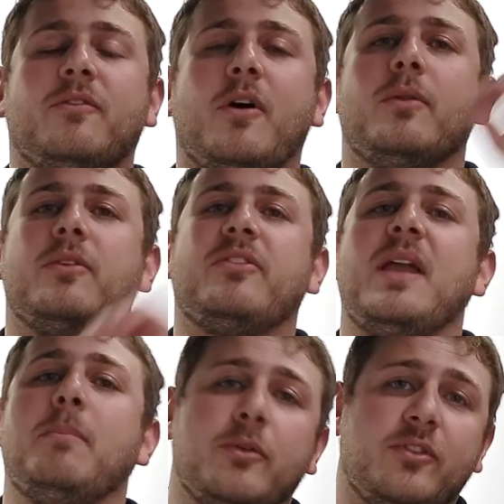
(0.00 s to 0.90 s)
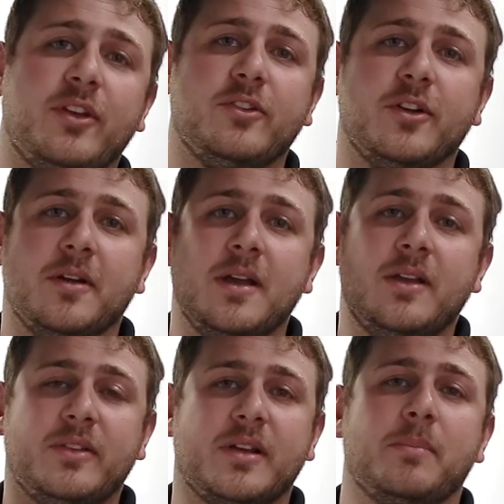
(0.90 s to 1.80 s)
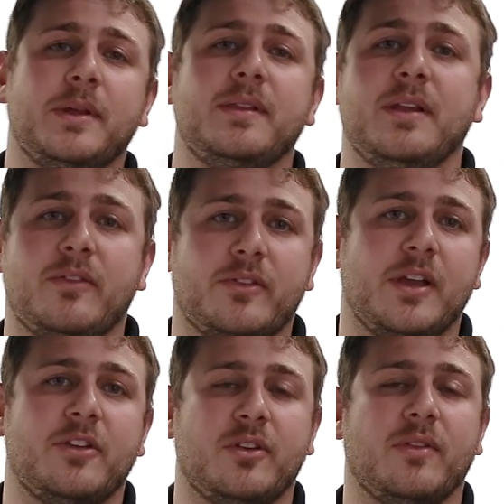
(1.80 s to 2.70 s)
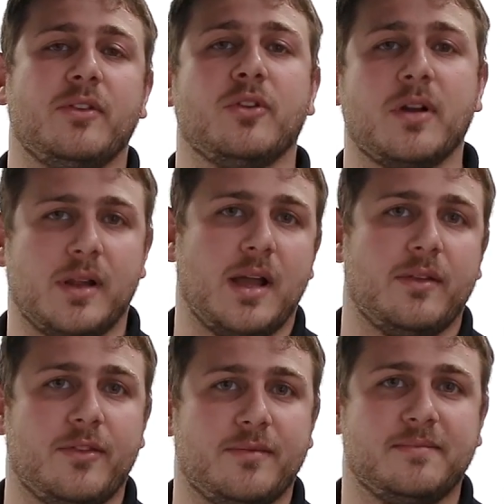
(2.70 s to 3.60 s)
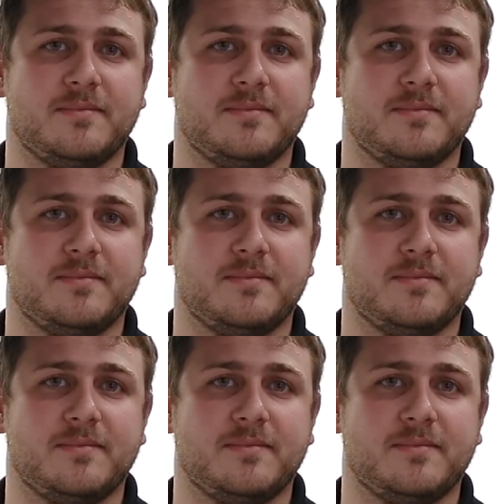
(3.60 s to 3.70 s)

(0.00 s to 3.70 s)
follow the same procedure to complete the installation of the trunk lights.